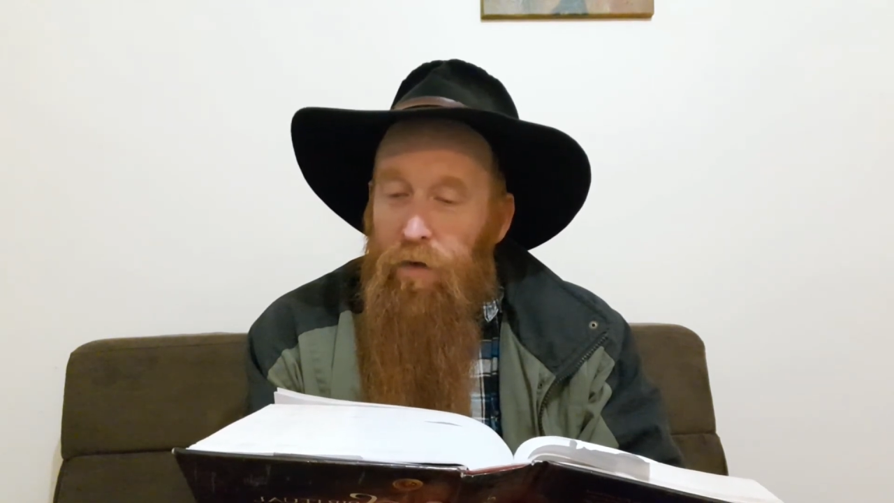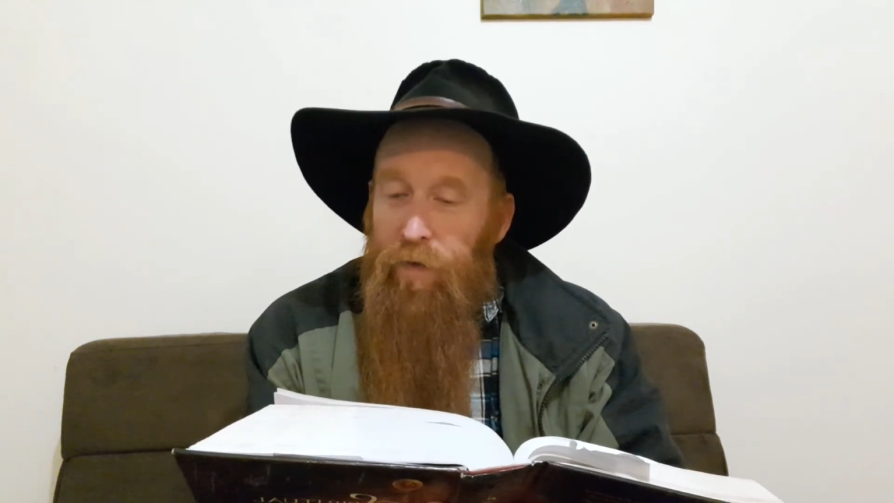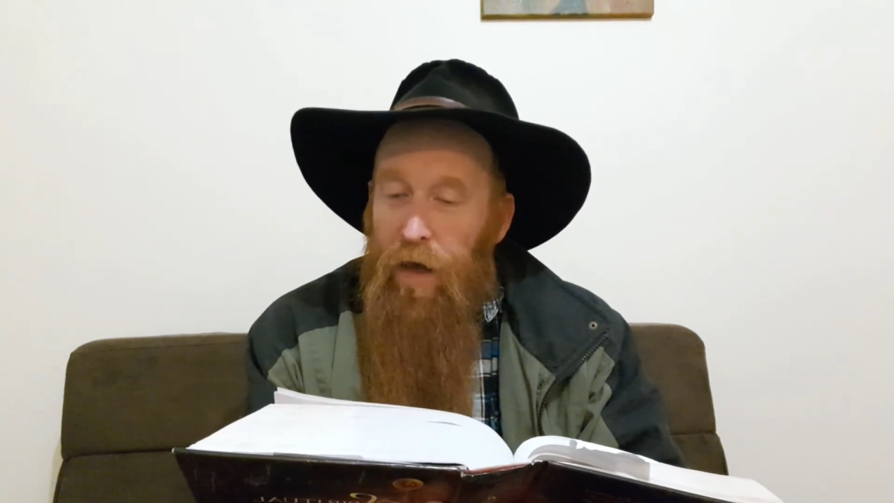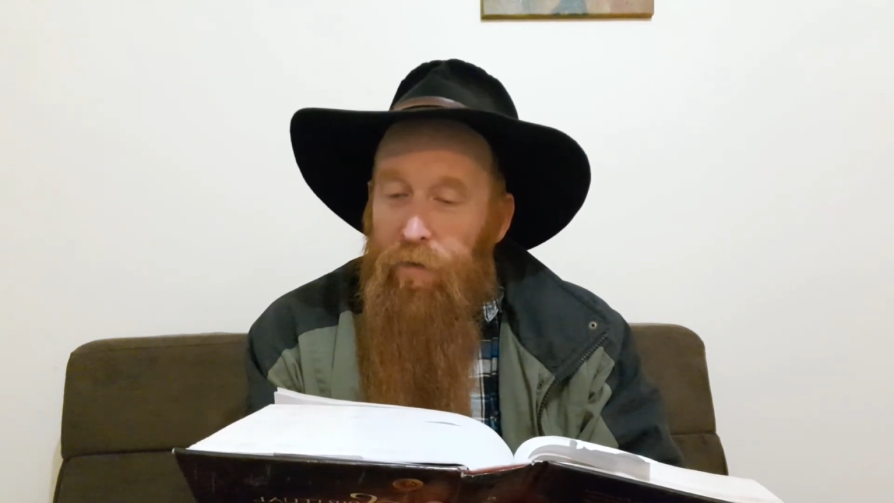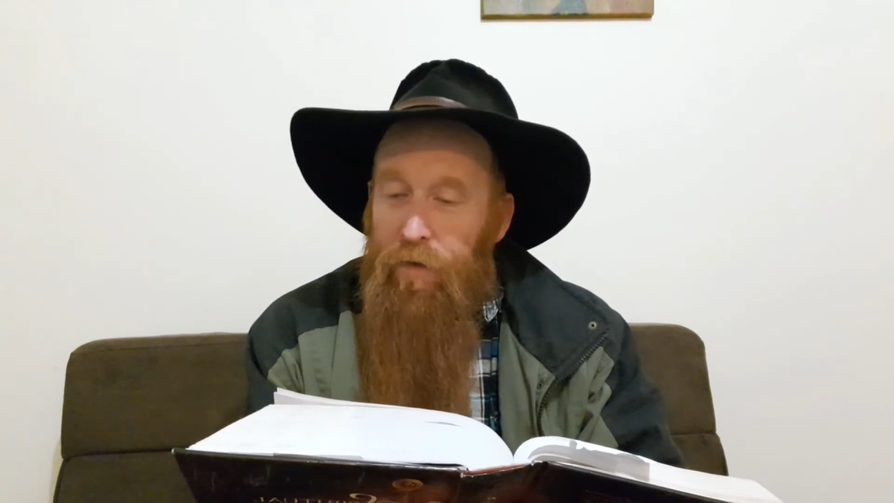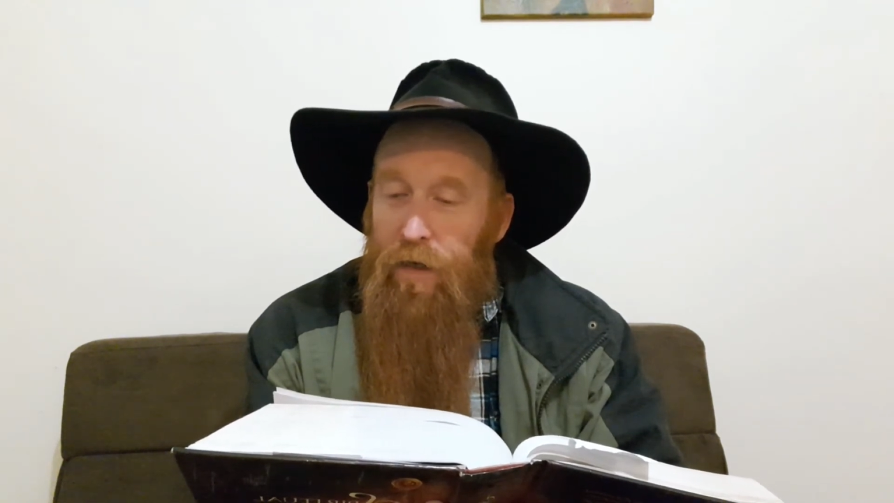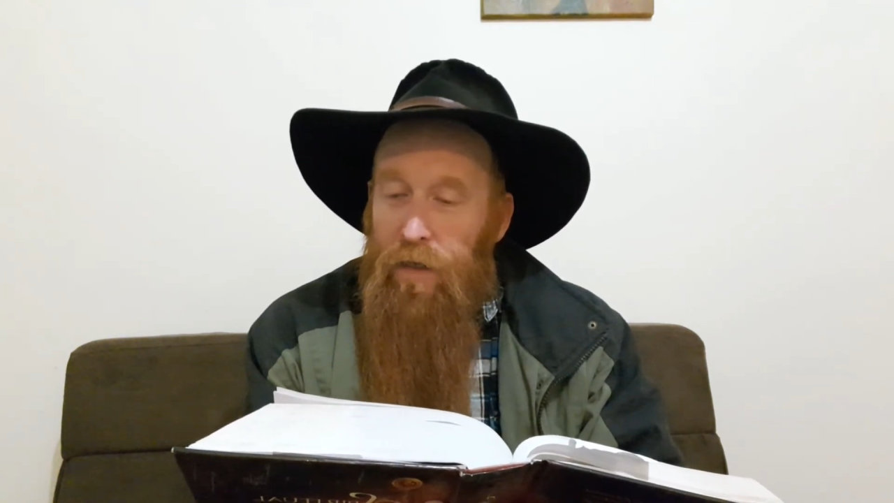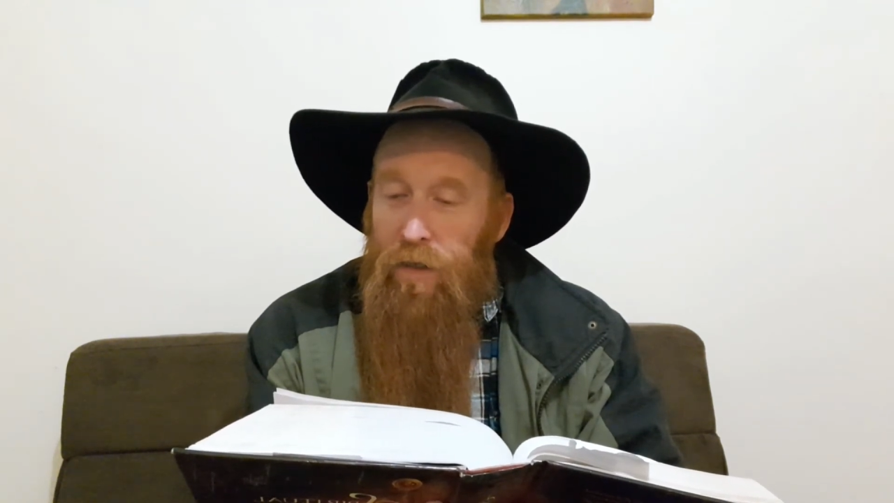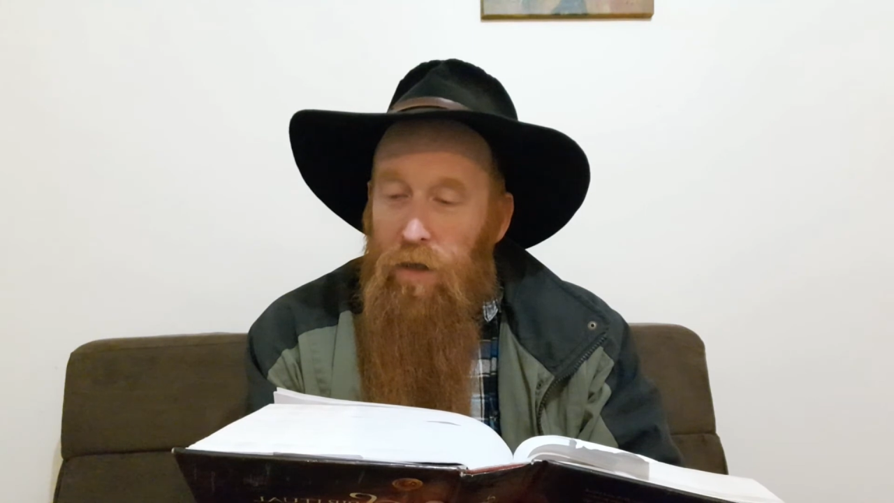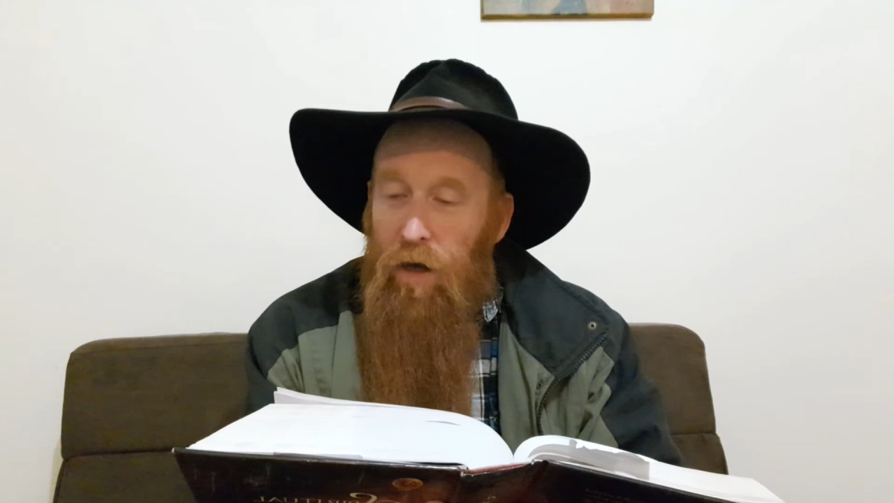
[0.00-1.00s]
of heaven
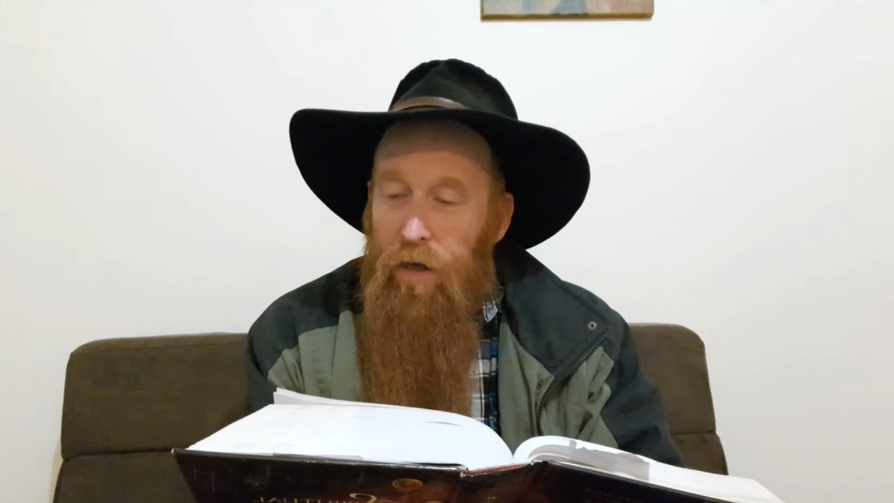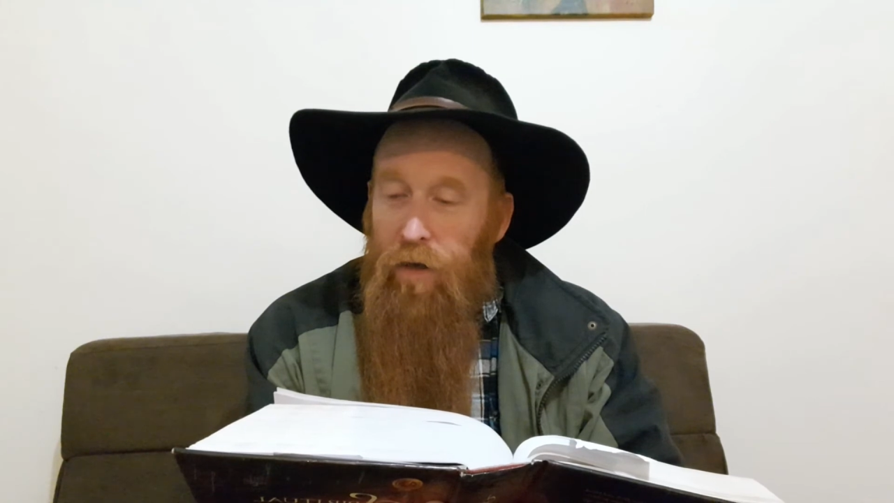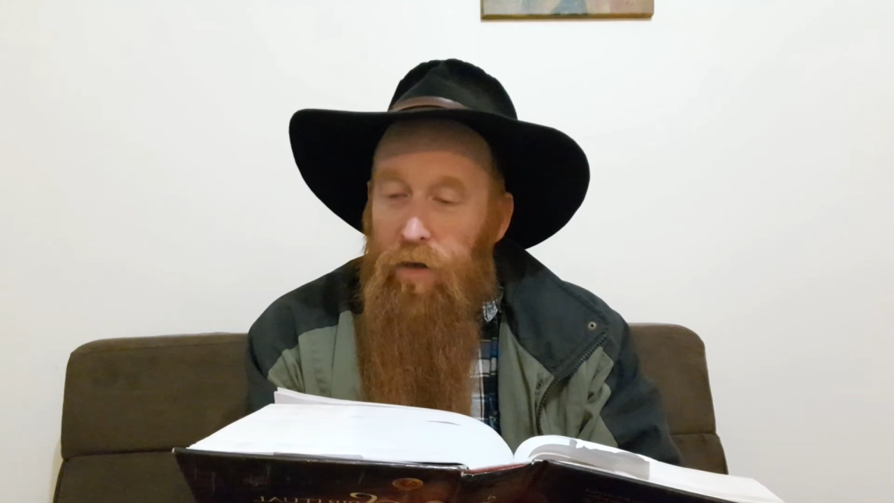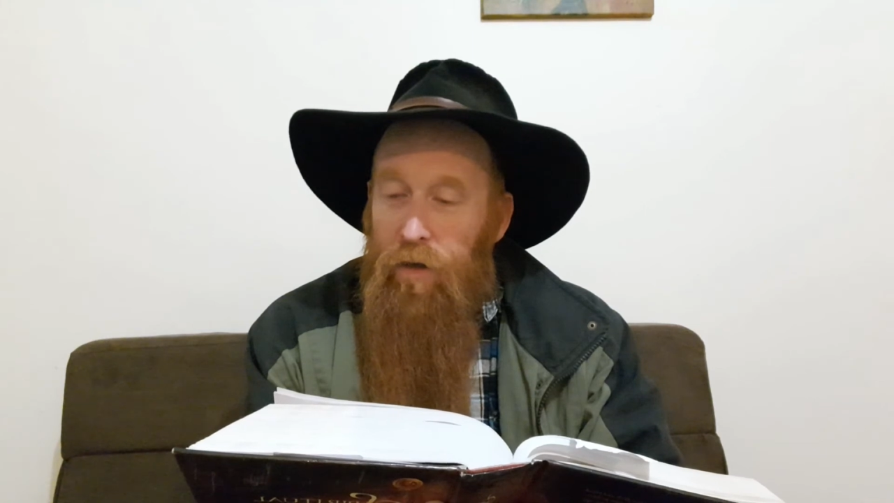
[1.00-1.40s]
is like a